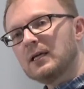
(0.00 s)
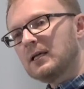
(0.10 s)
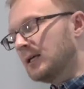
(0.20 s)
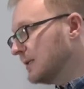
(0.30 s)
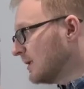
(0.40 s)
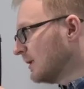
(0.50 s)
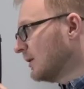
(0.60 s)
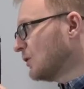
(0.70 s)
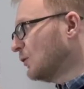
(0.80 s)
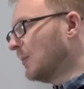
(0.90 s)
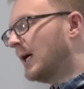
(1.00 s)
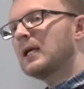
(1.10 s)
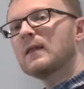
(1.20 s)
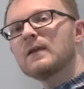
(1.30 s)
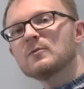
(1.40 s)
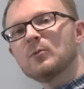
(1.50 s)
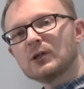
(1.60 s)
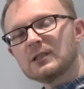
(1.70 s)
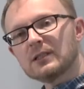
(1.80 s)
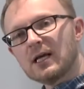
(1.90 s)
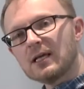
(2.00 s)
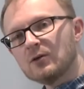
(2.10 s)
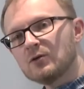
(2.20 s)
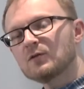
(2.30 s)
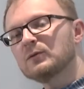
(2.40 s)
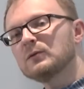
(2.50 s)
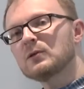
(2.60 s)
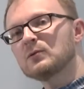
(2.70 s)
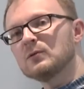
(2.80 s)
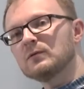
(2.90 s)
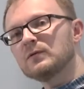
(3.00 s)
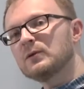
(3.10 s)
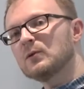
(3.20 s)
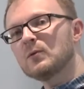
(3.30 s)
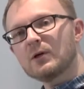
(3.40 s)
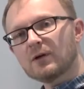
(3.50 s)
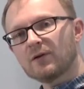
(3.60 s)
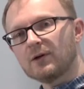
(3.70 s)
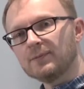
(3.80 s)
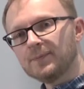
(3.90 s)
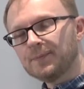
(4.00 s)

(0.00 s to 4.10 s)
is to make this monitor a useful tool for your workflow.